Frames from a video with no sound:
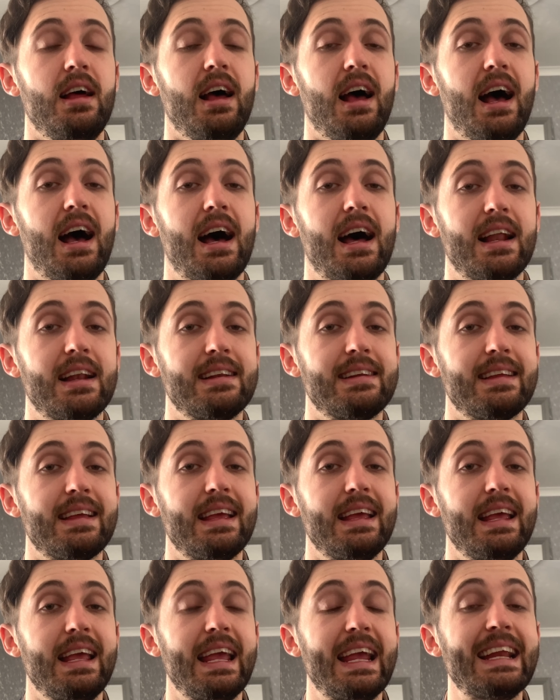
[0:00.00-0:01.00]
And
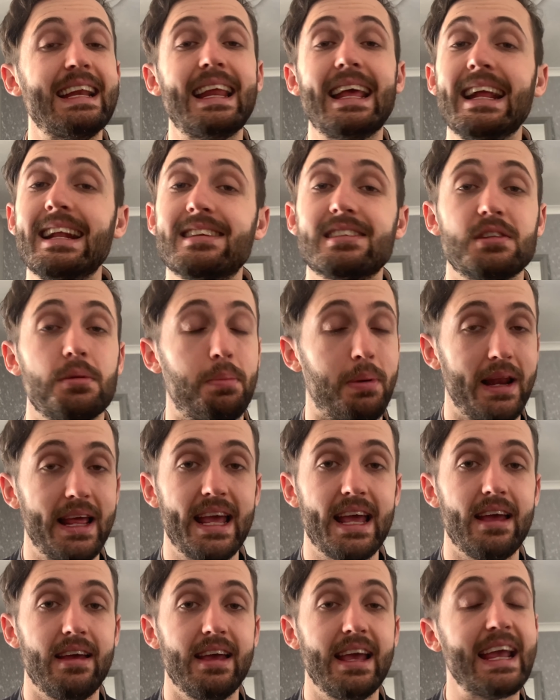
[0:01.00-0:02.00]
he needs to
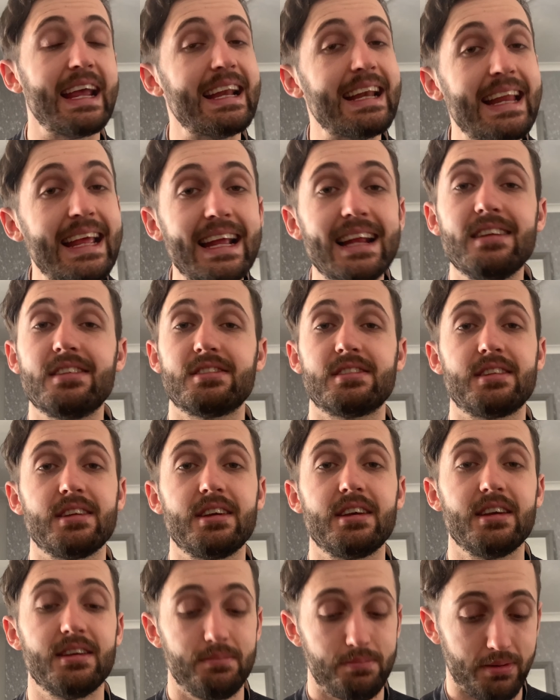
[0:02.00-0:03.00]
play. He needs
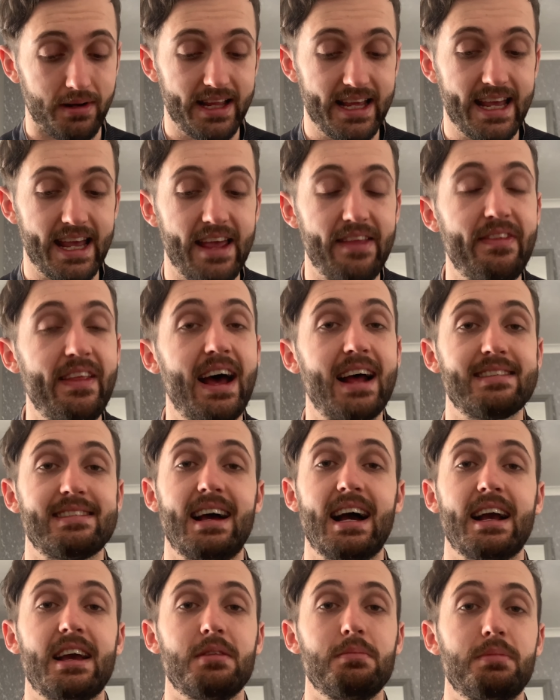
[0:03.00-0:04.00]
to play in that
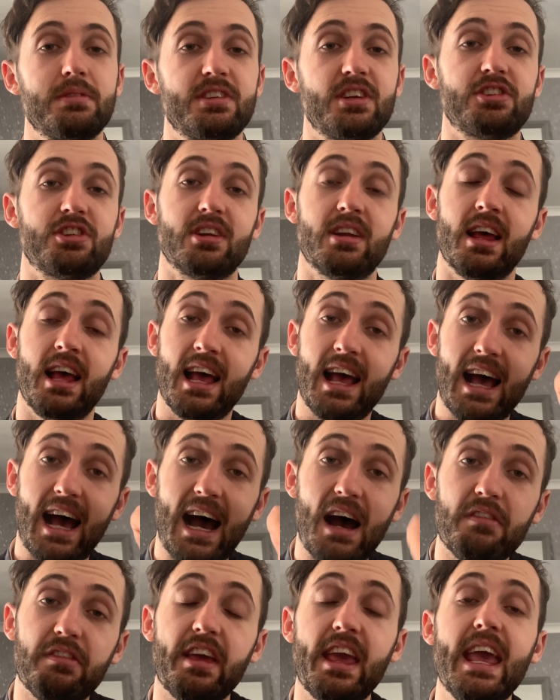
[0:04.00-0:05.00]
attacking position.
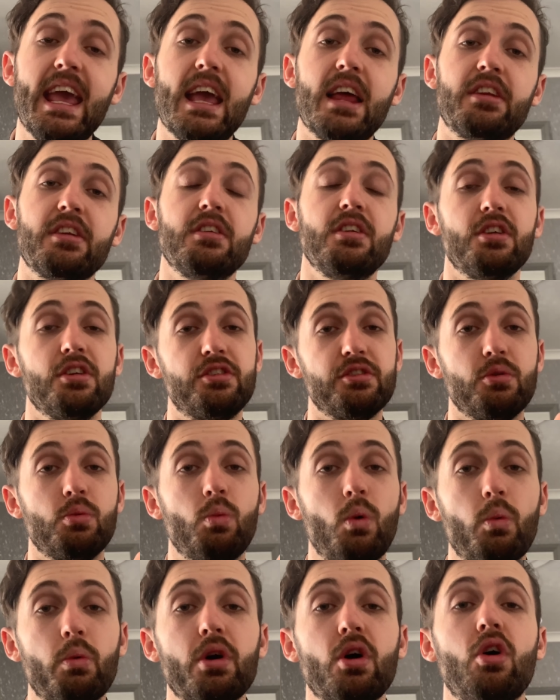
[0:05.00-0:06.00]
Have Hayden do
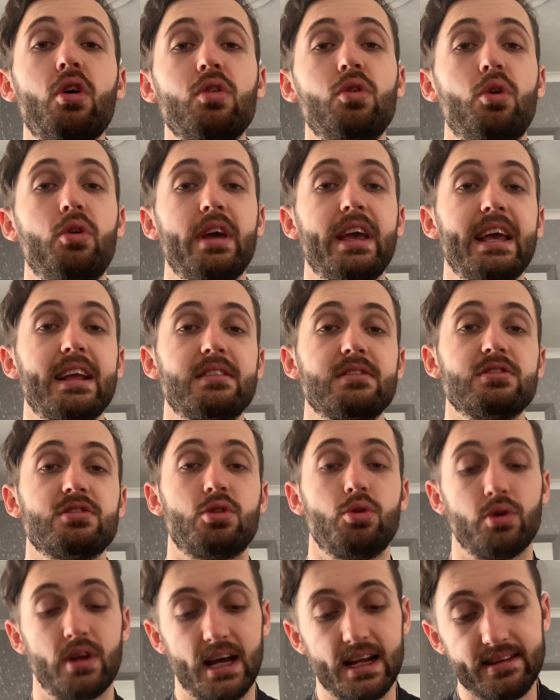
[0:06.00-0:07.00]
what we all know Hayden's
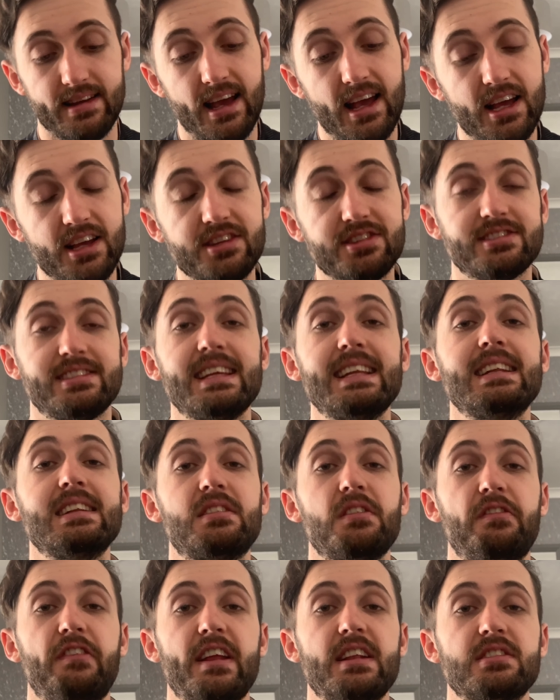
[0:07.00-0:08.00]
good at, sitting
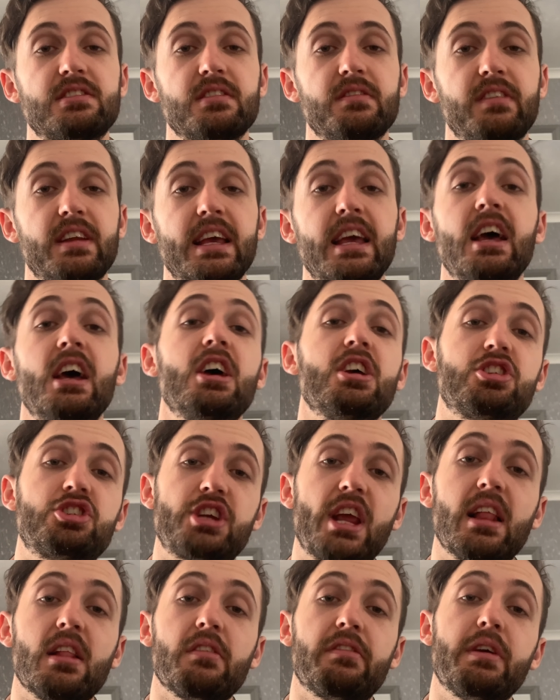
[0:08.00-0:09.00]
defensively.
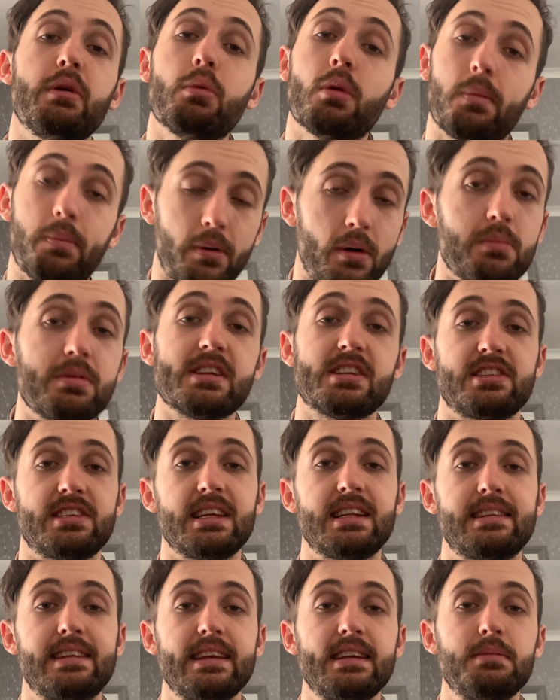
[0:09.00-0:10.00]
Shelvey will probably
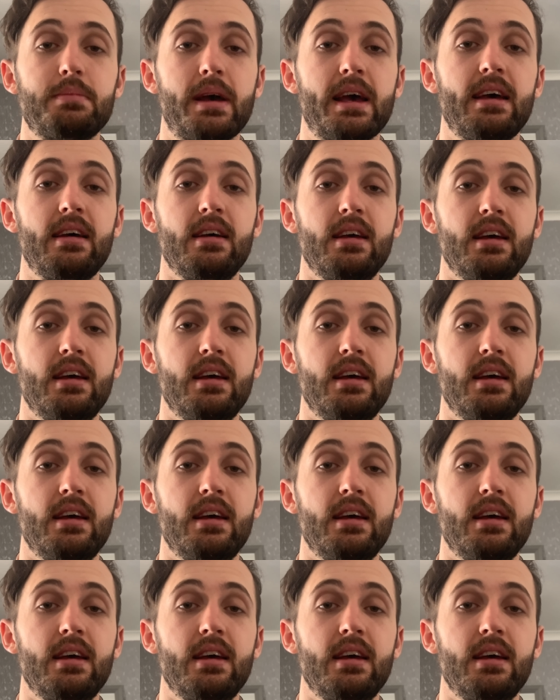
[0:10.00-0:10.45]
sit deeper.